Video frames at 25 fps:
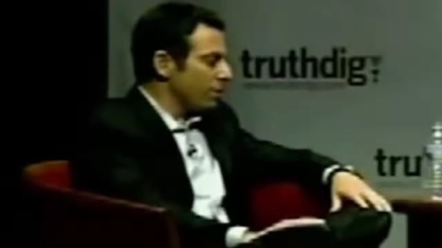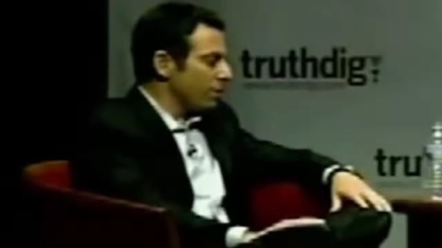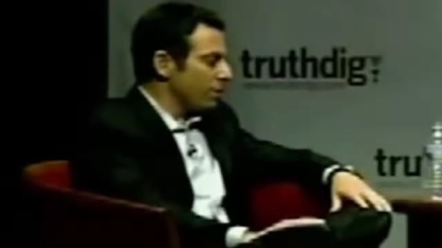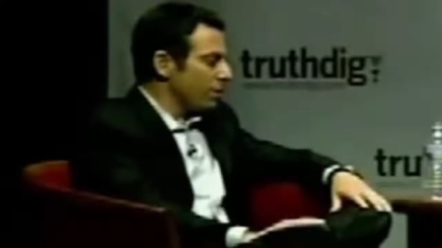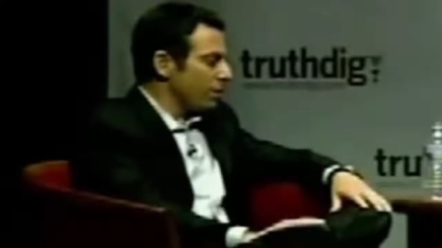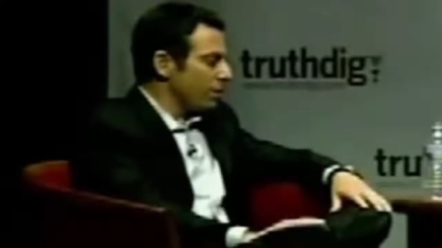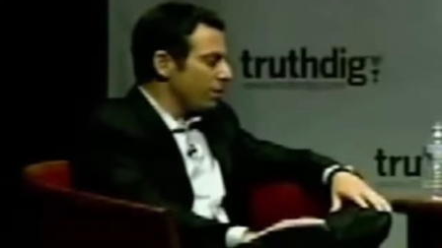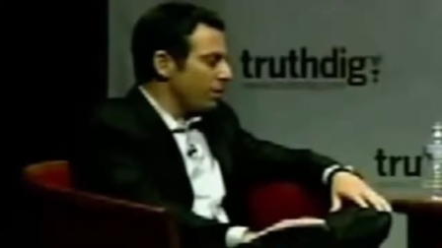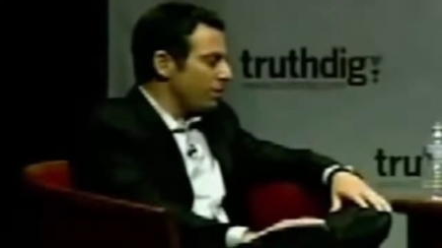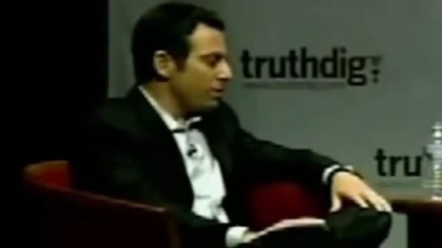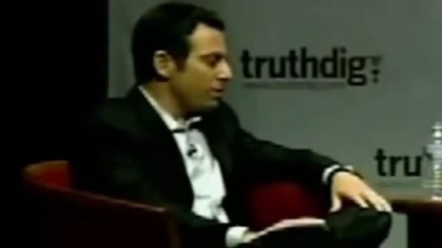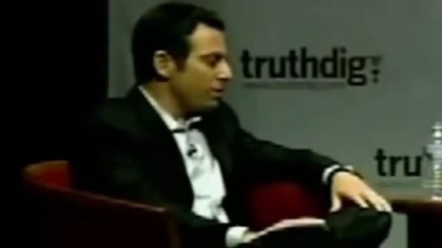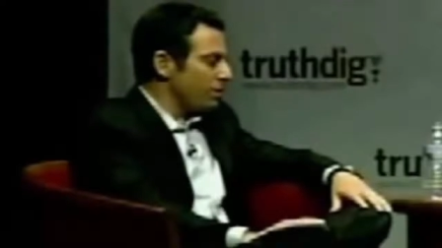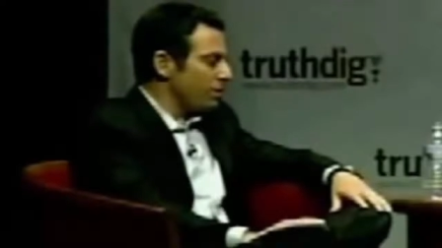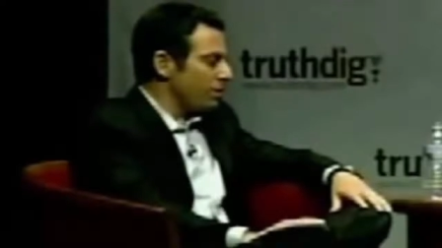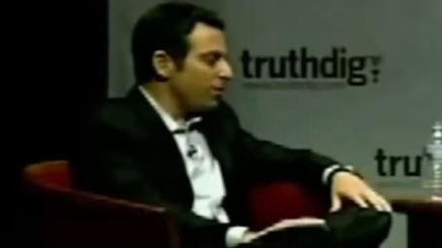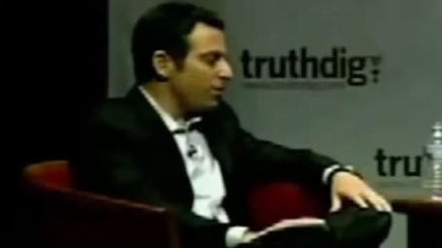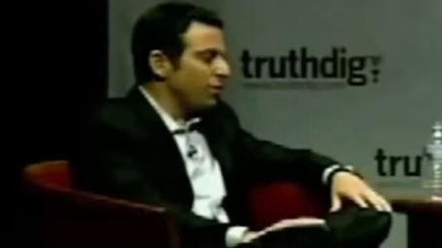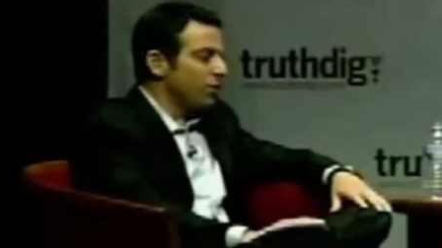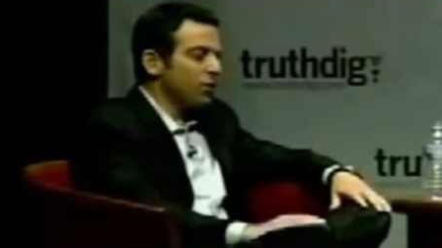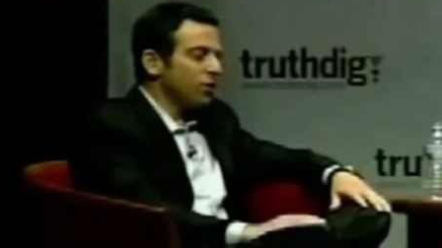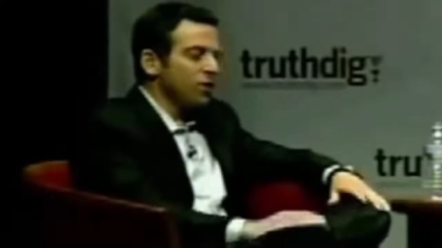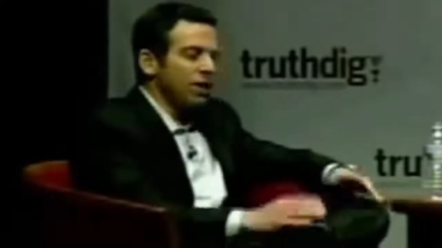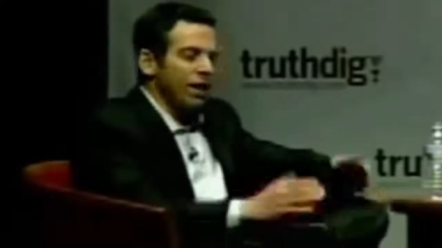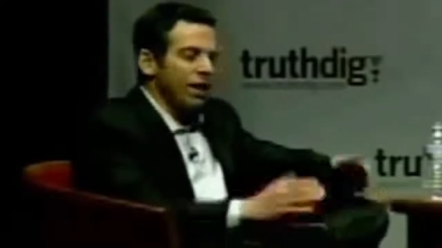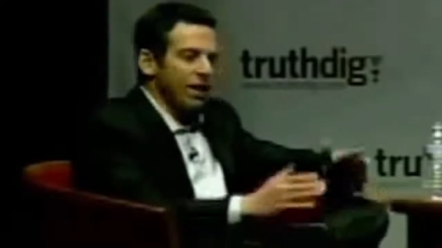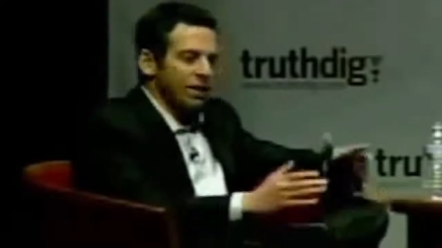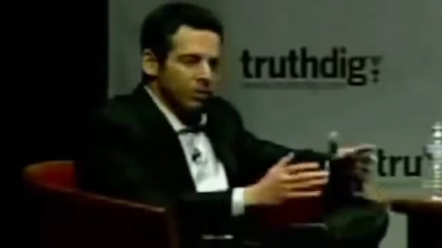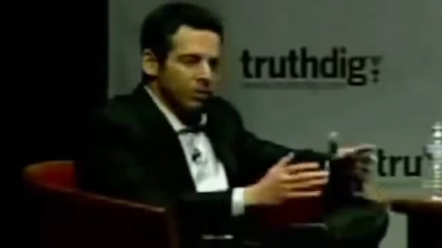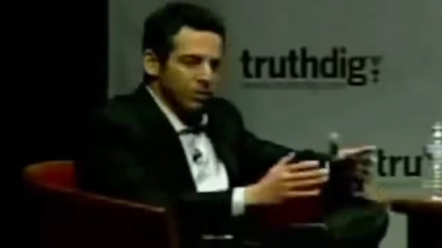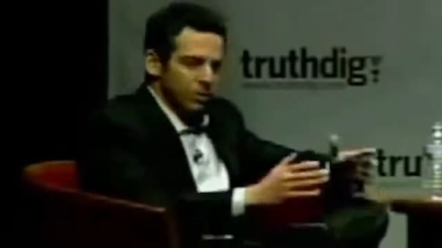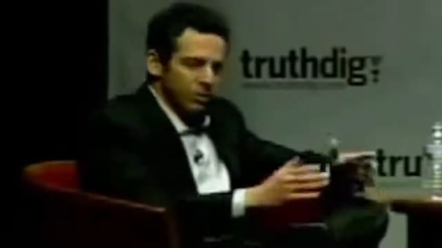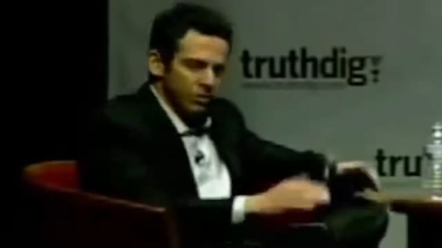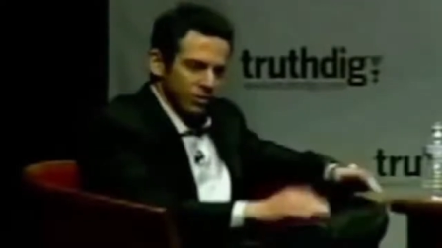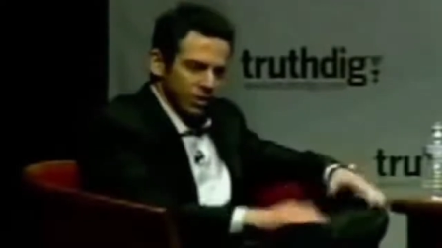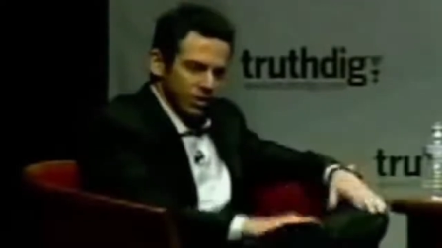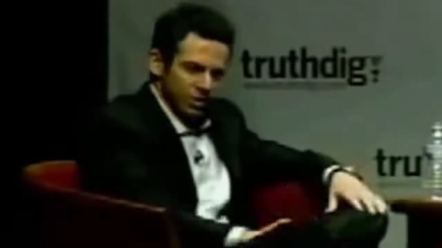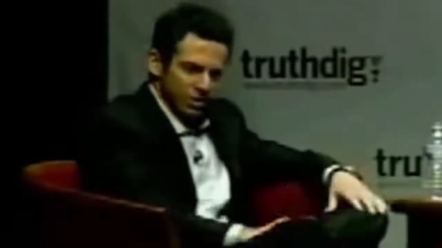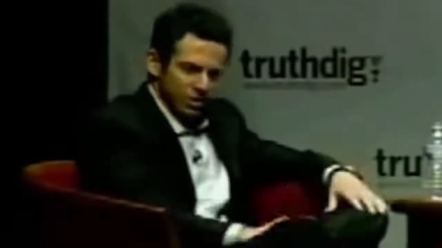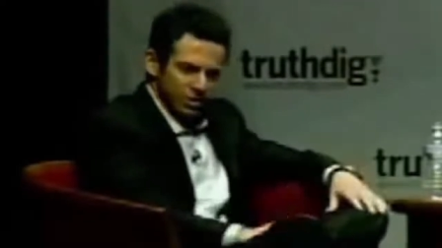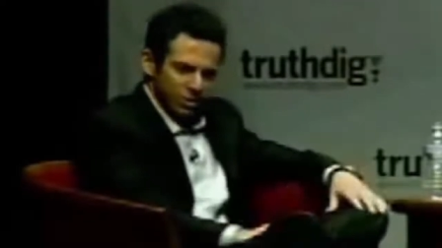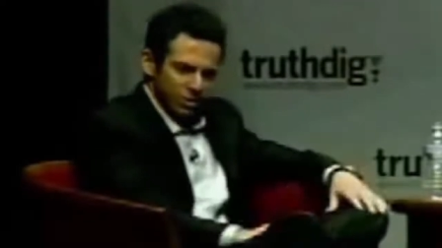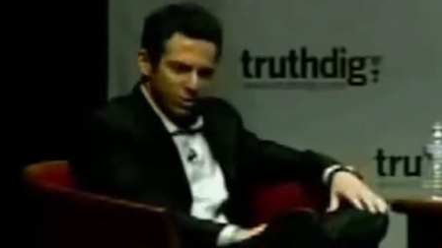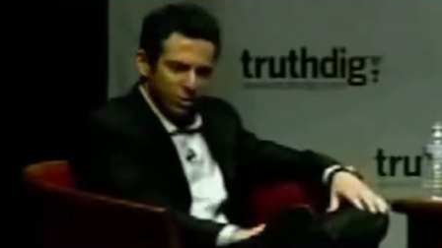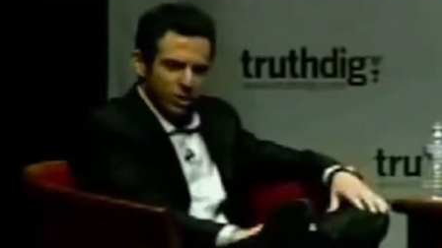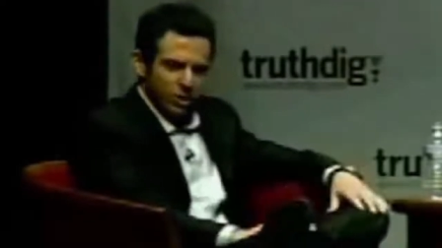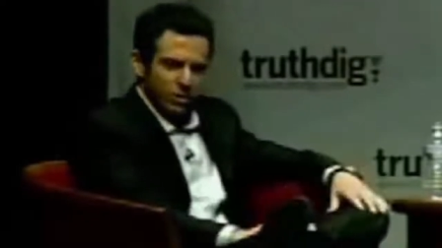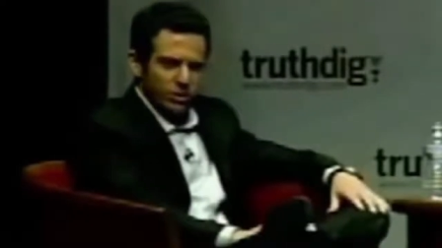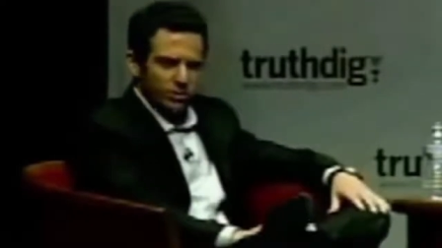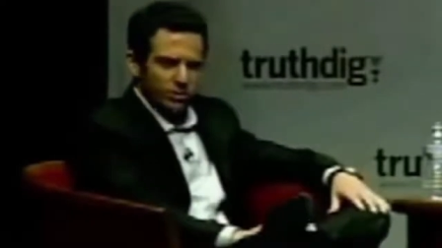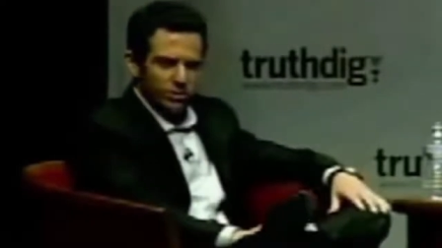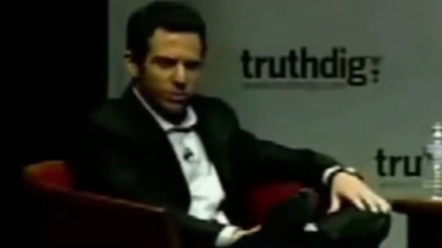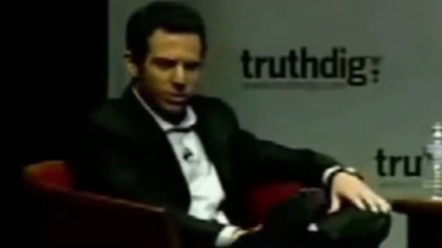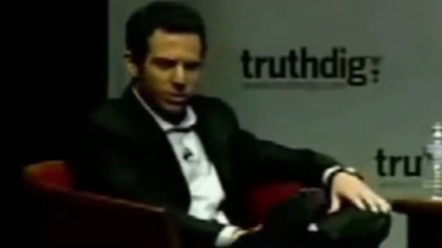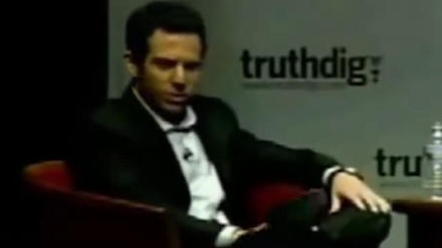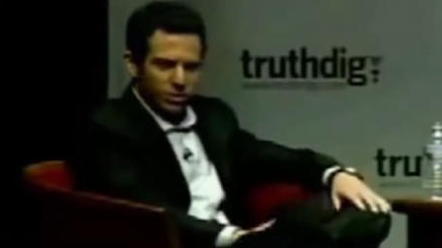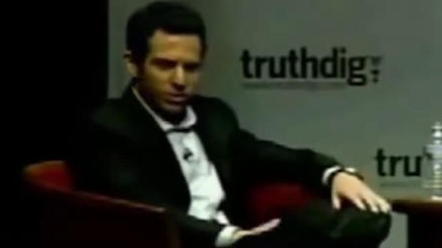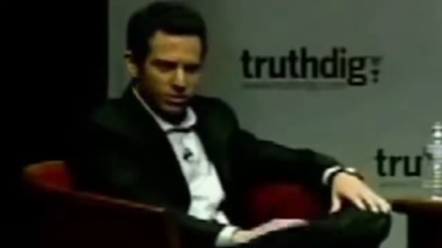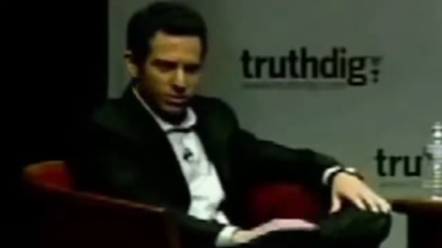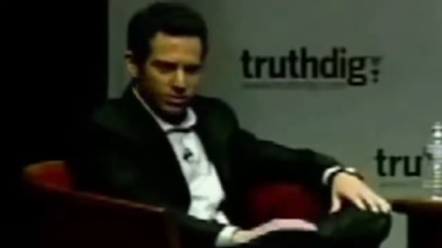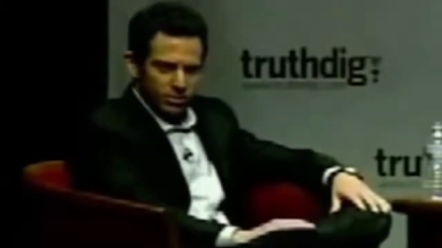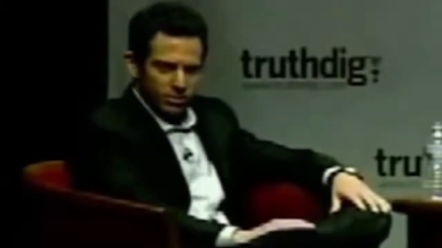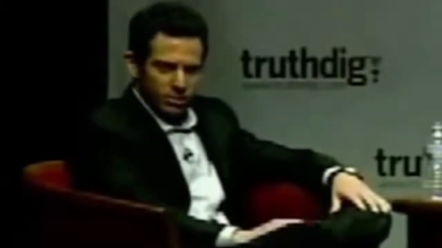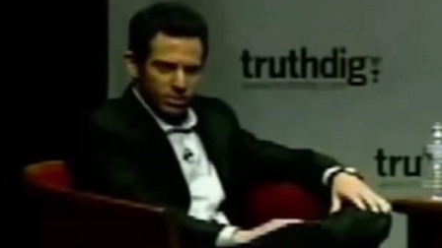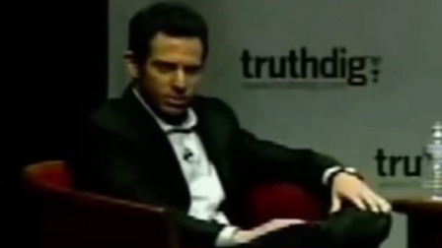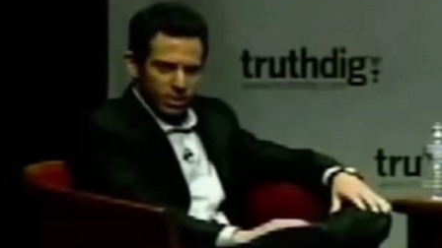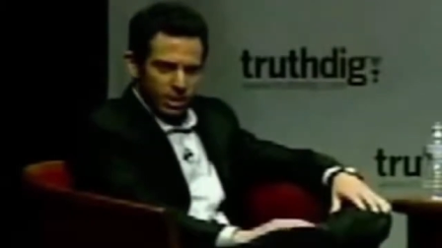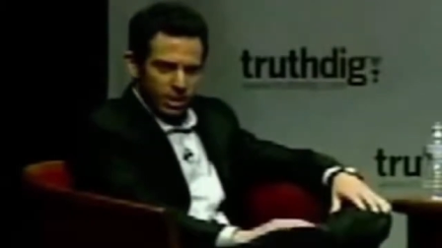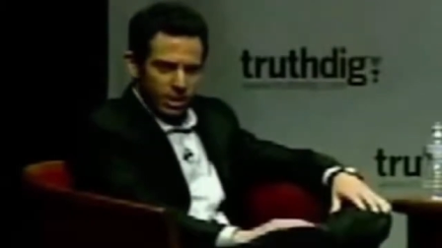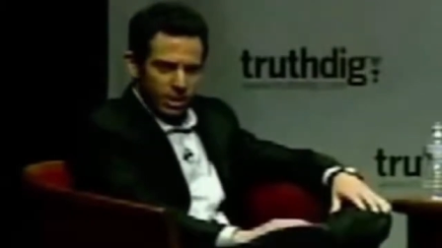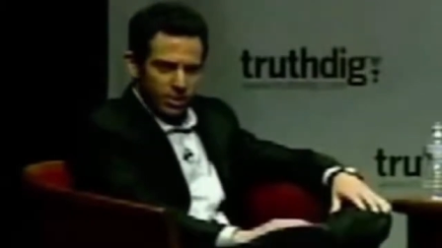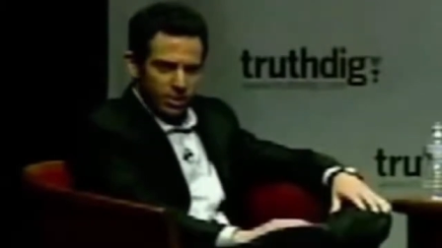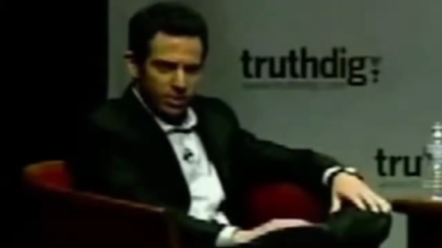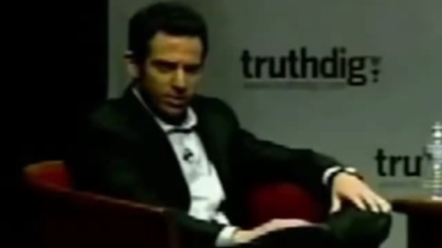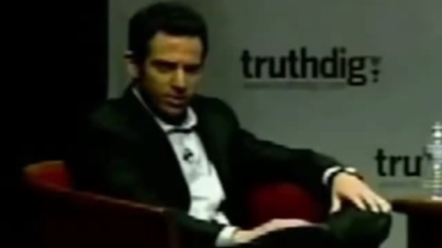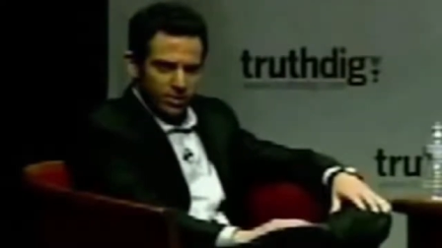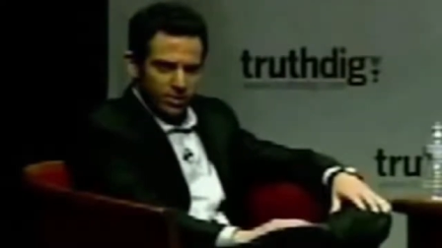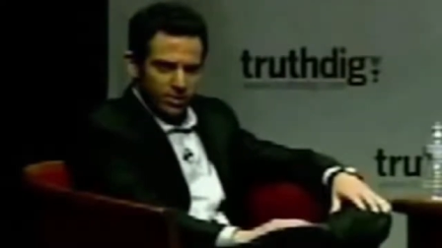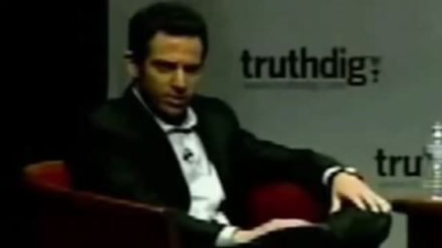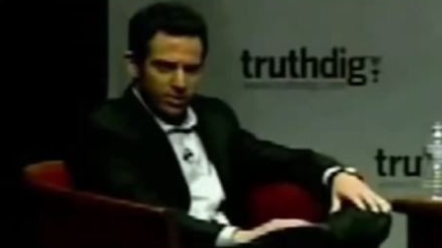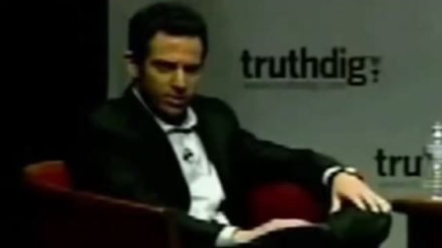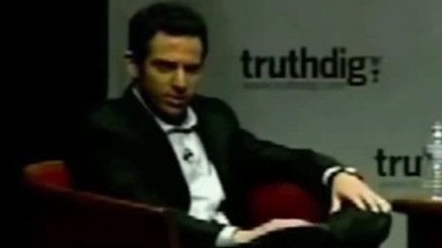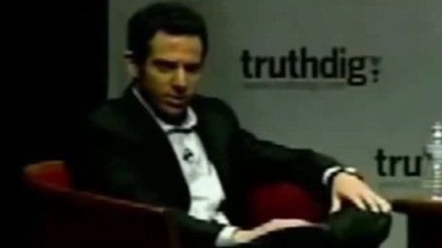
uh, uh, of British Muslims now